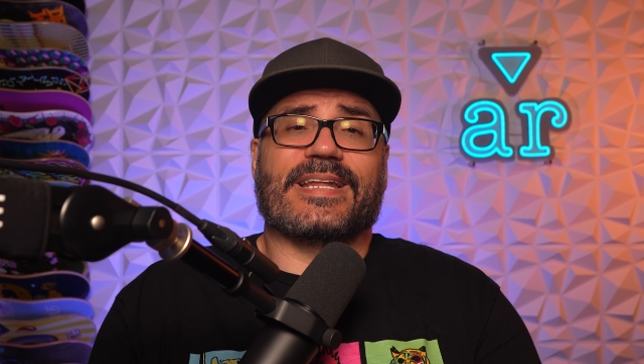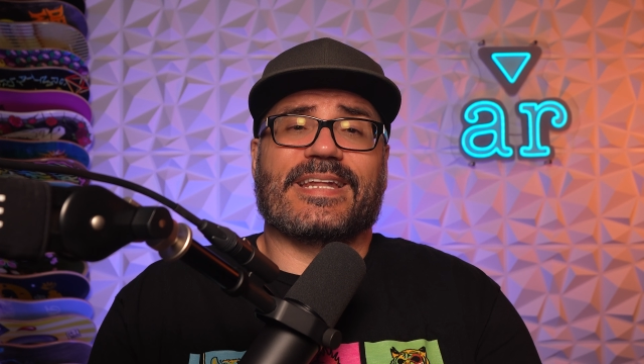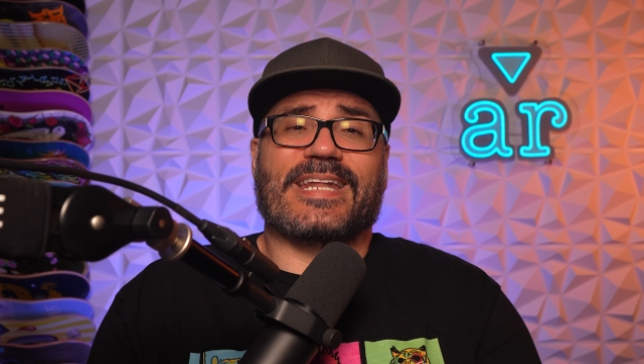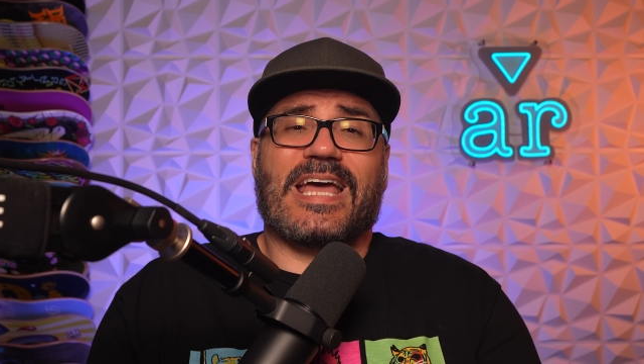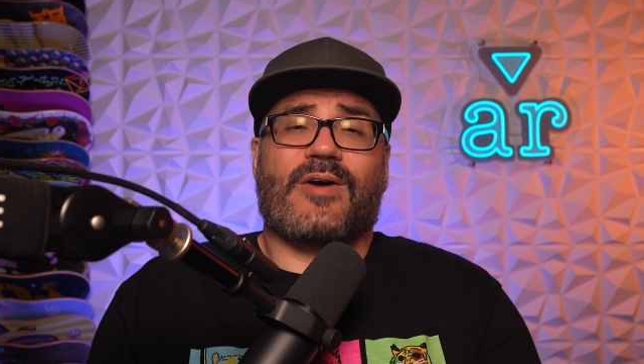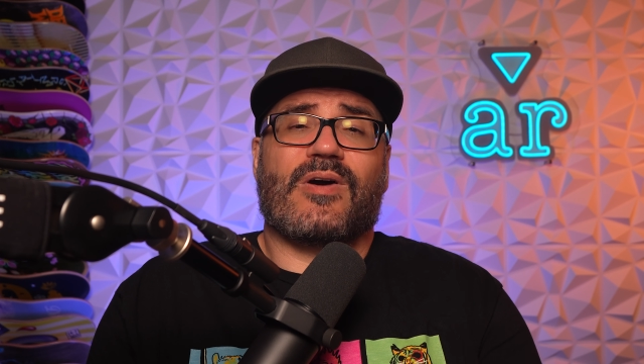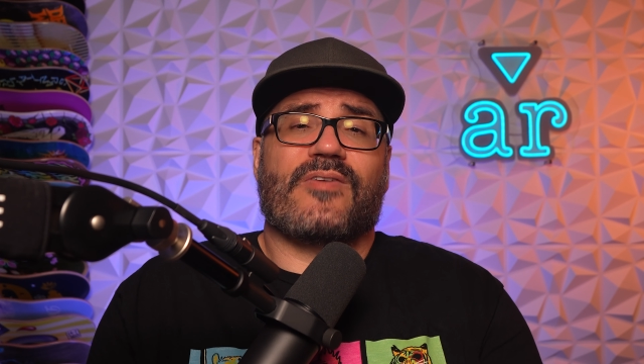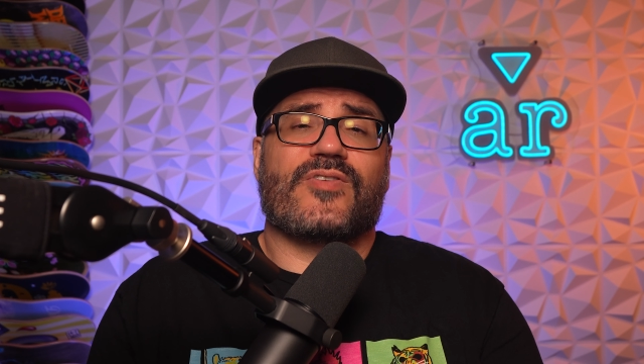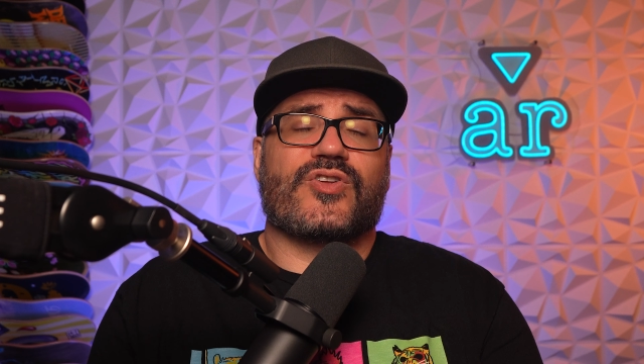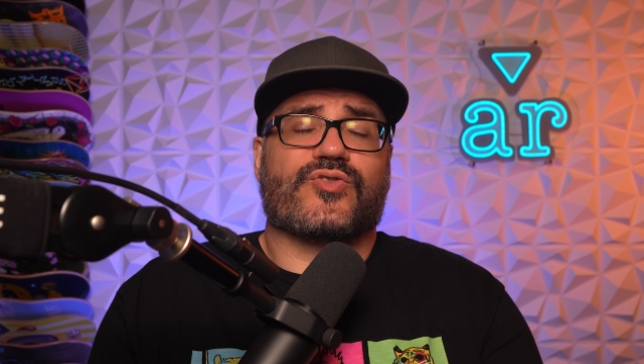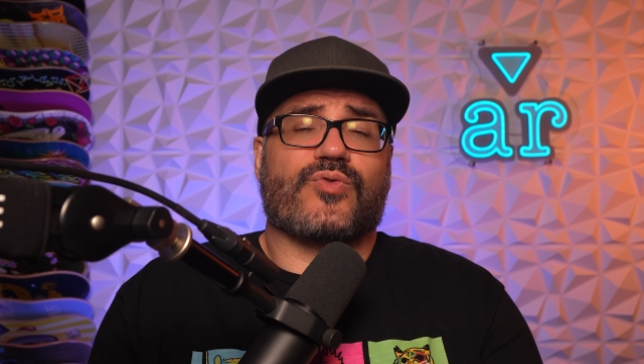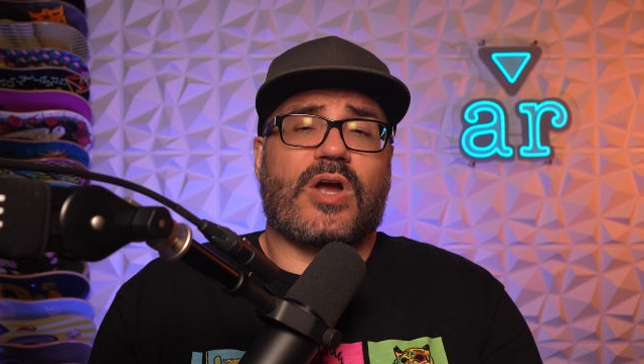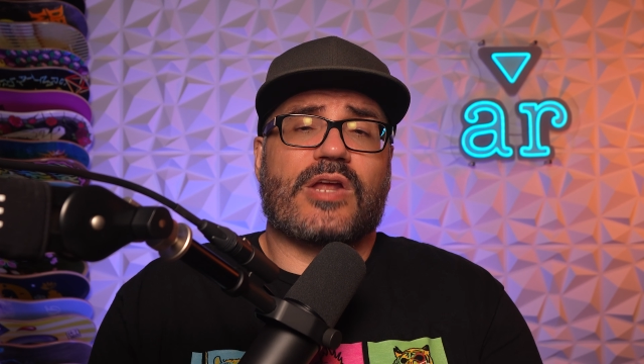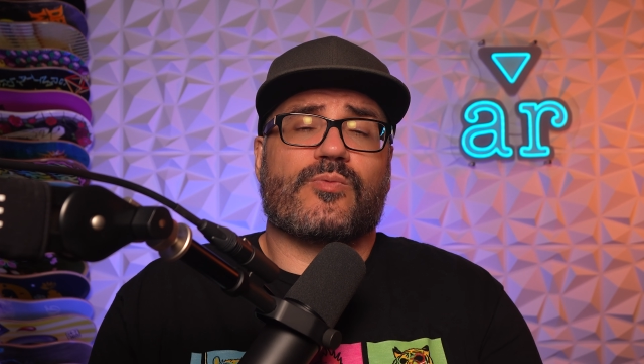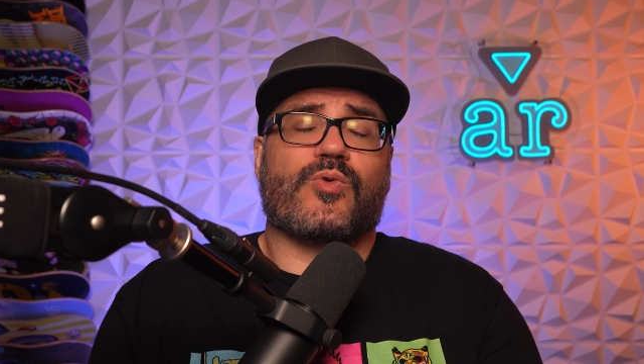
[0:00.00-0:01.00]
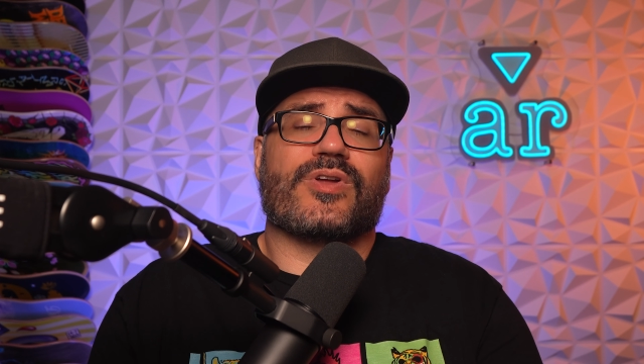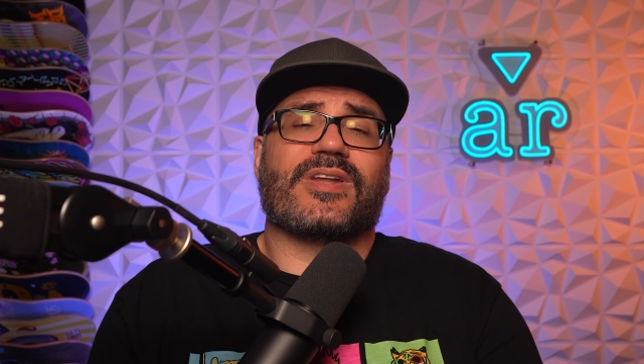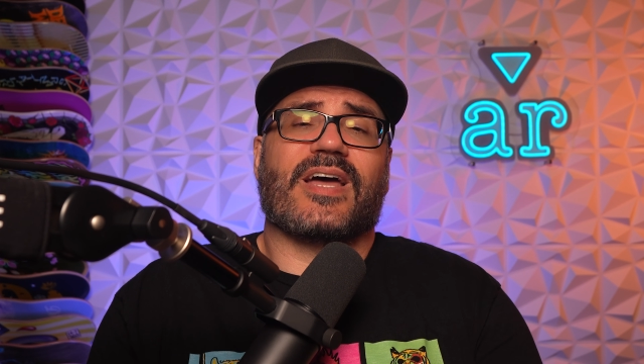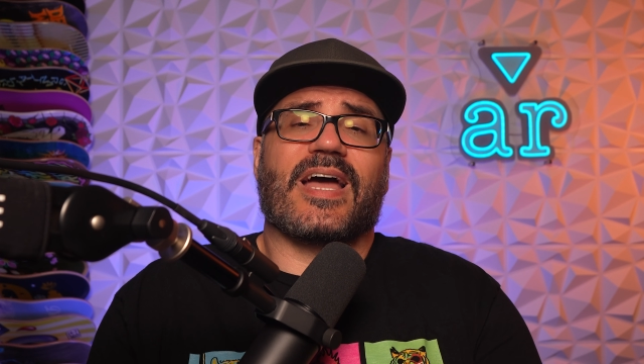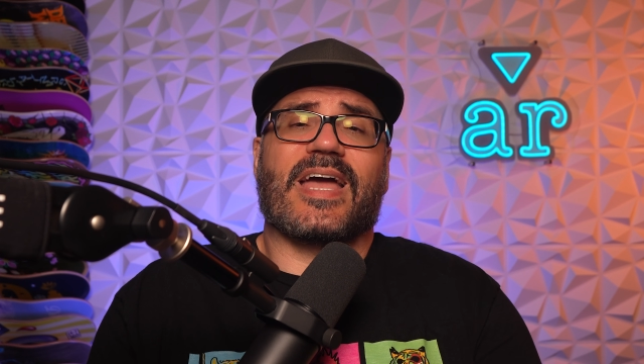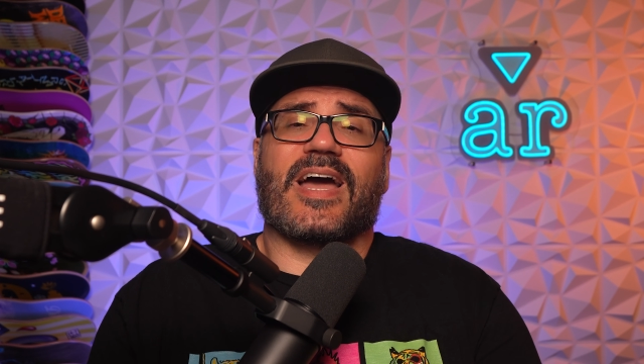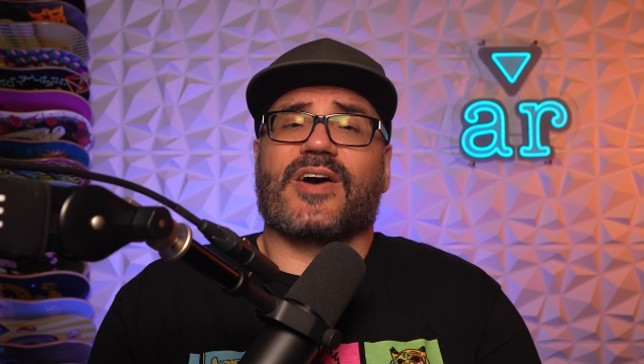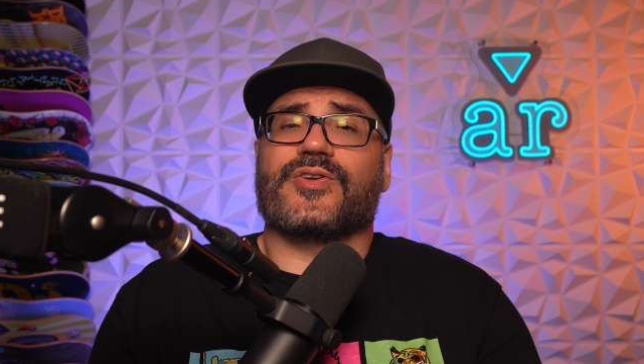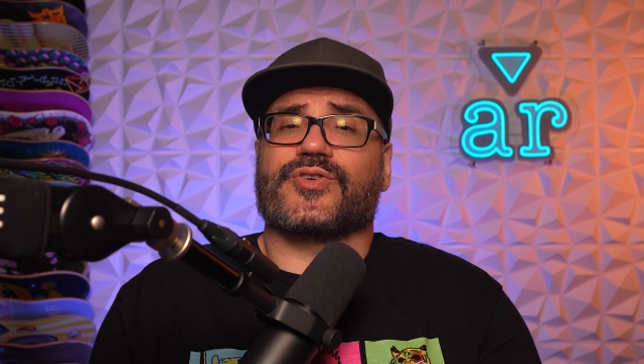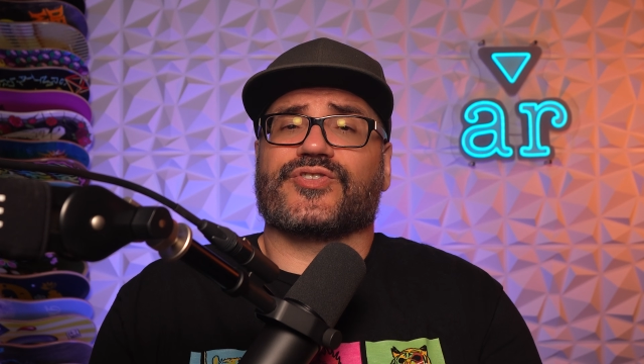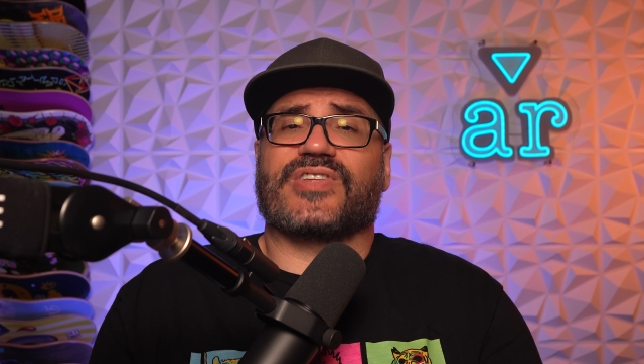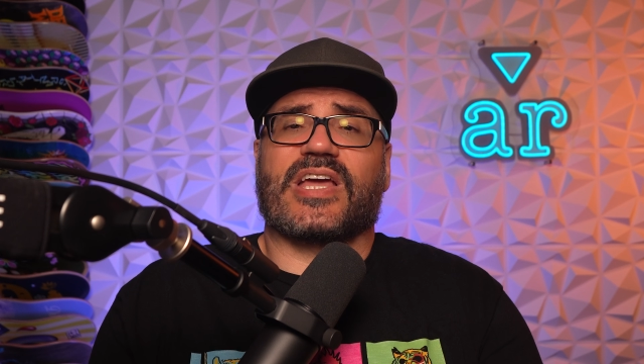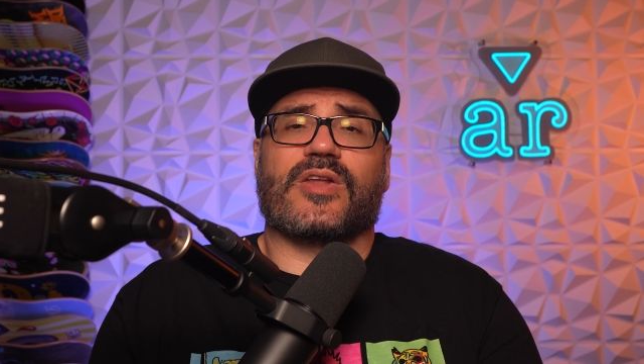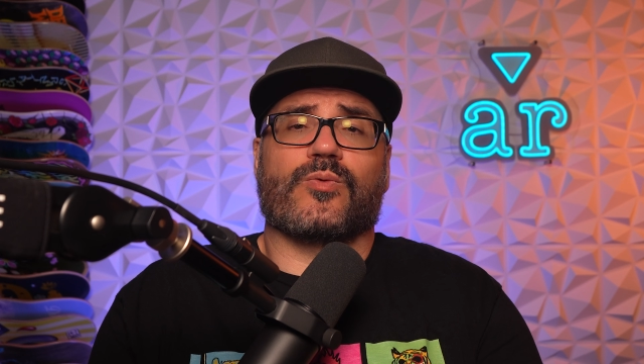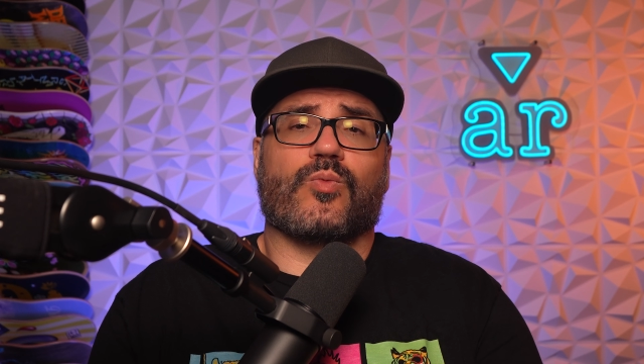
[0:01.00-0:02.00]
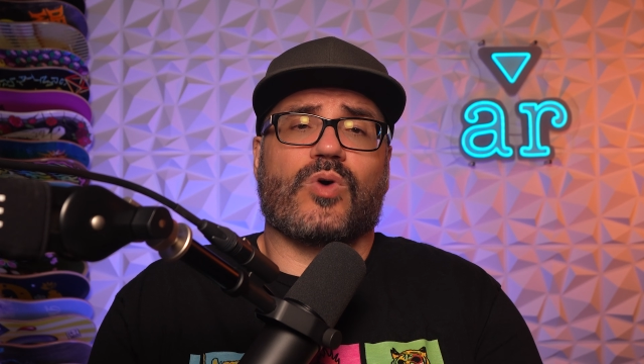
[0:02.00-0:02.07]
now having tried one, I understand